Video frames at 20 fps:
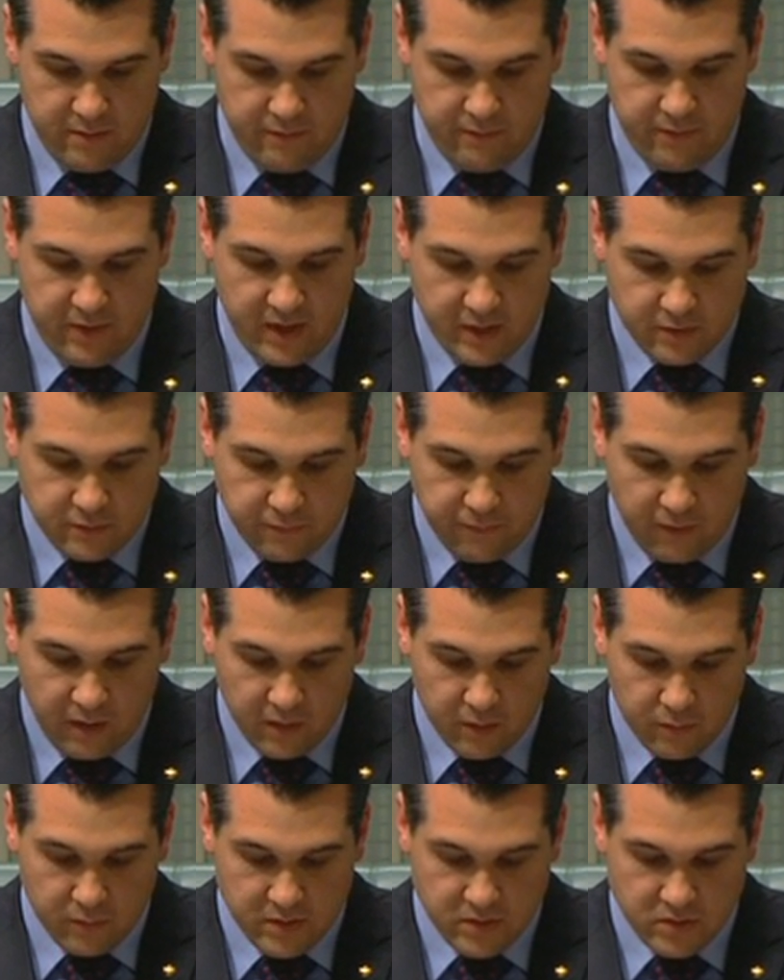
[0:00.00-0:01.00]
For his
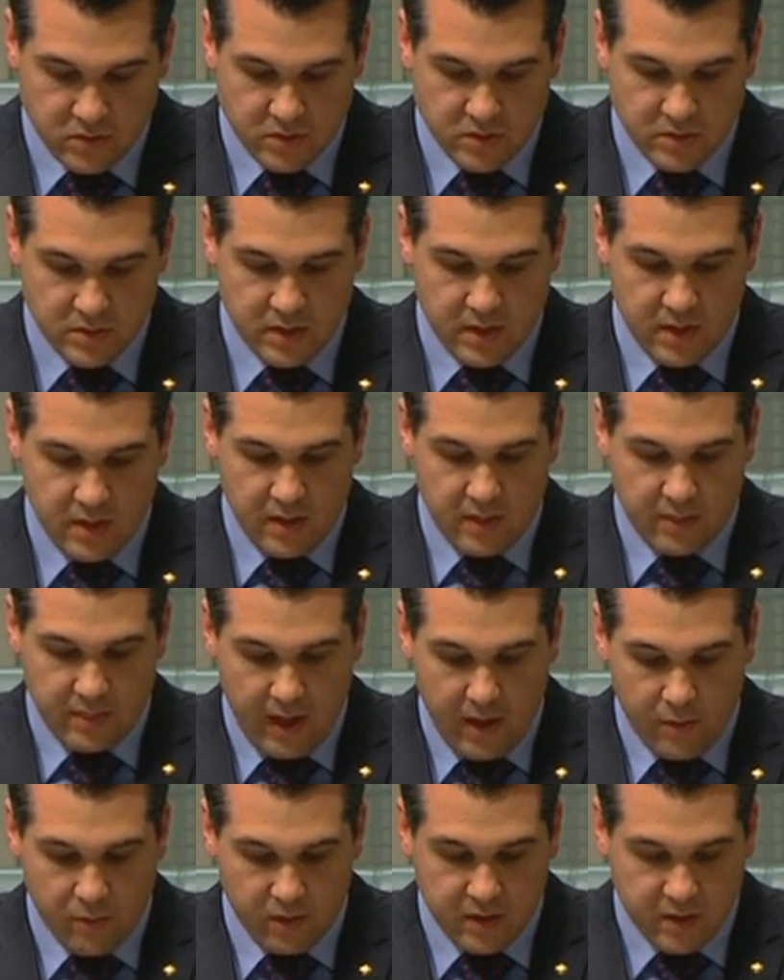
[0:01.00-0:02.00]
followers,
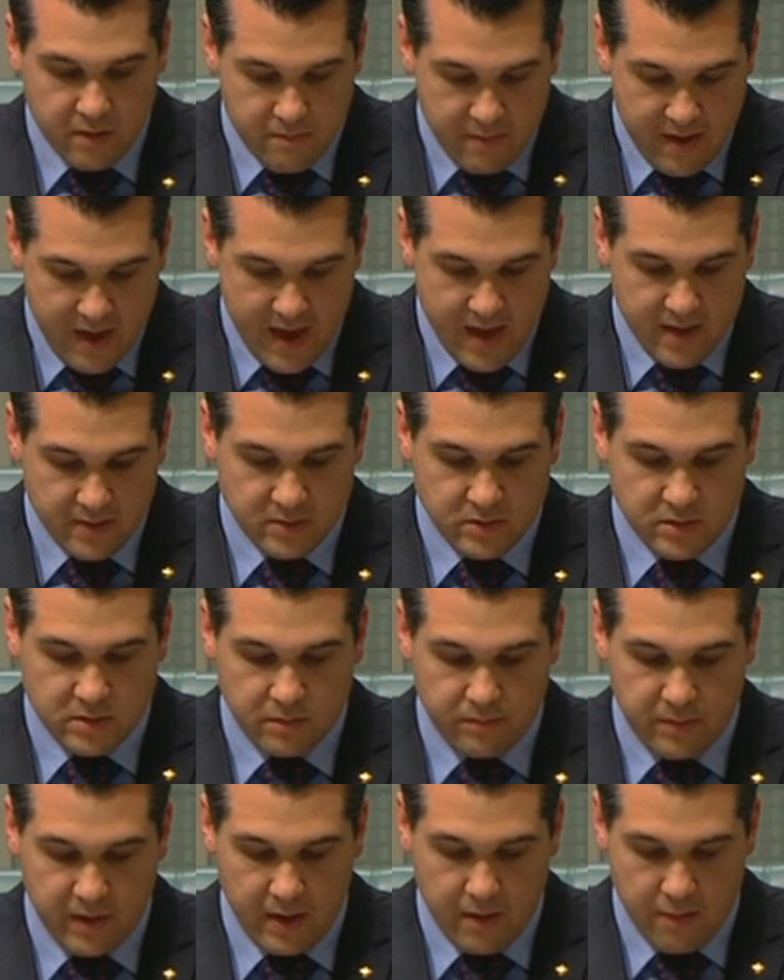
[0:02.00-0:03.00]
they were commands
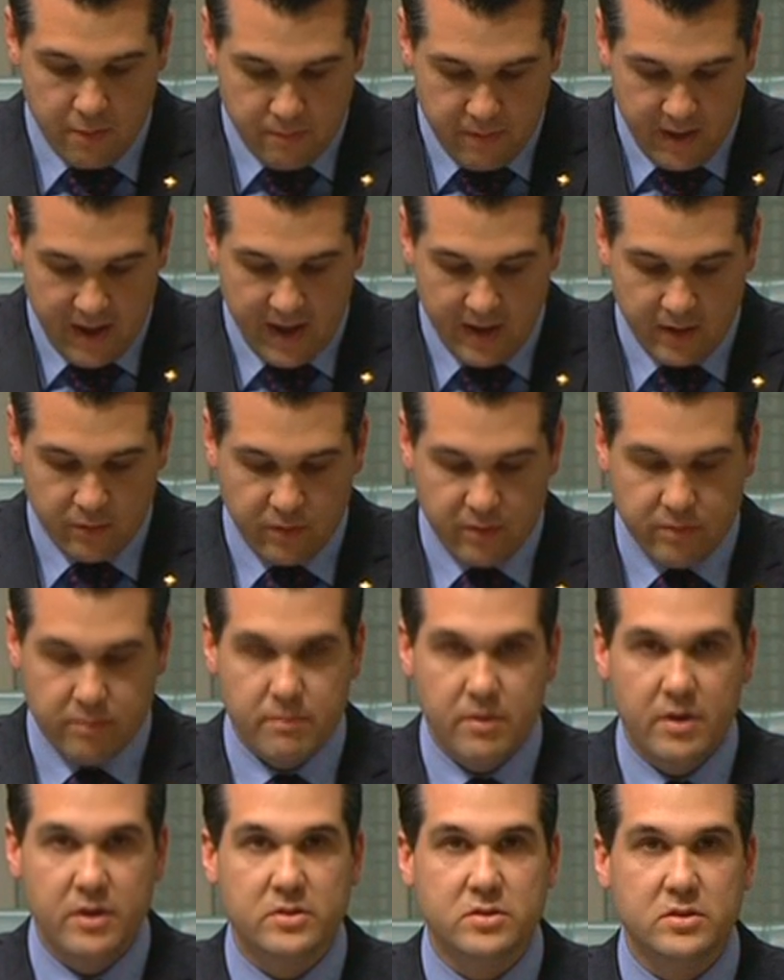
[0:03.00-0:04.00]
to be obeyed with
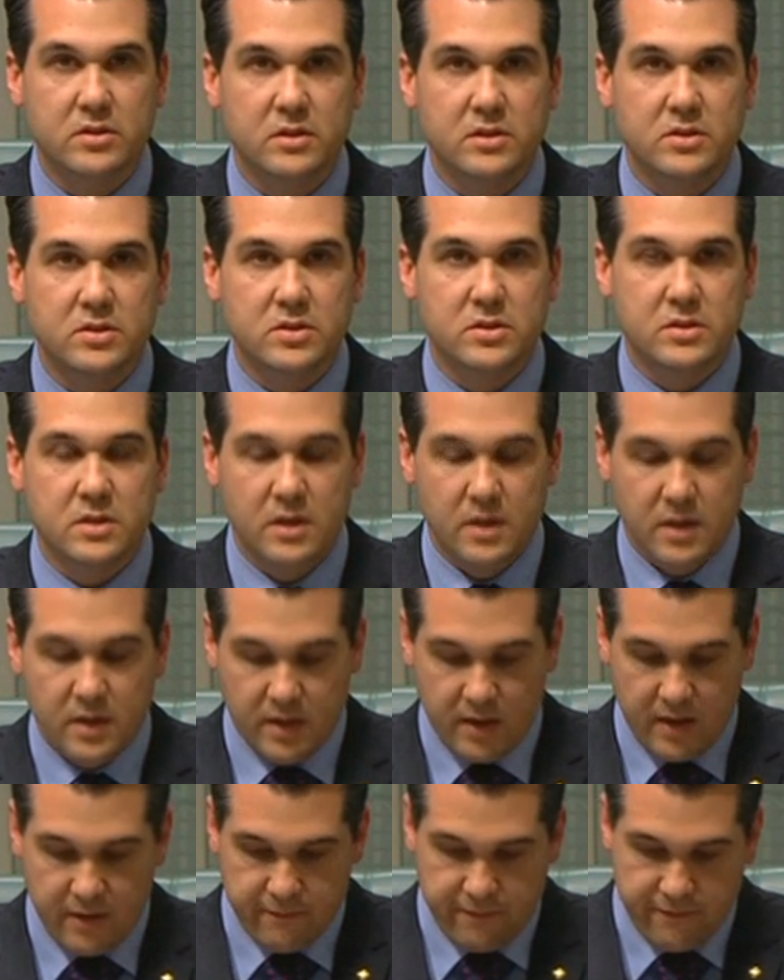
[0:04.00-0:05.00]
merciless
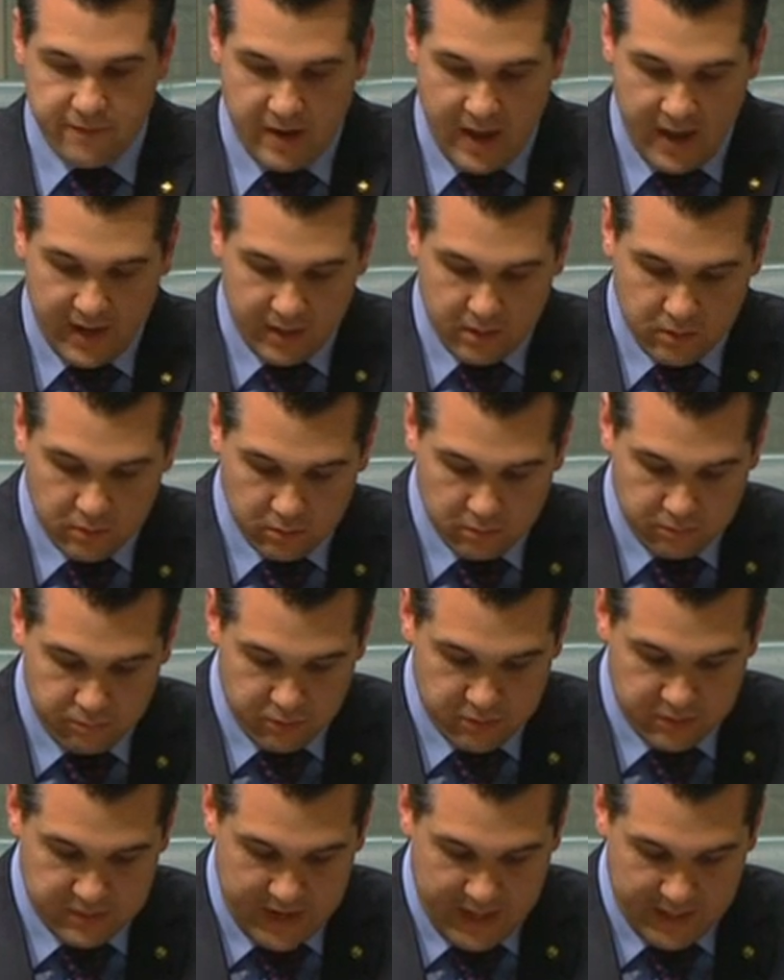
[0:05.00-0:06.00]
and fanatical
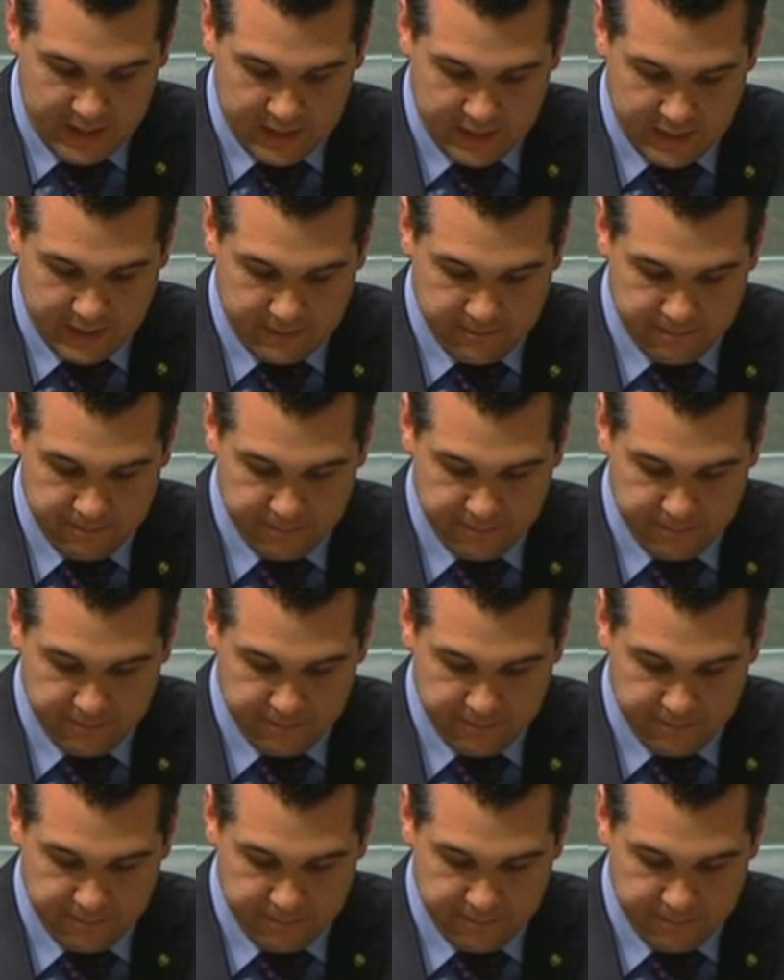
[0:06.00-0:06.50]
brutality.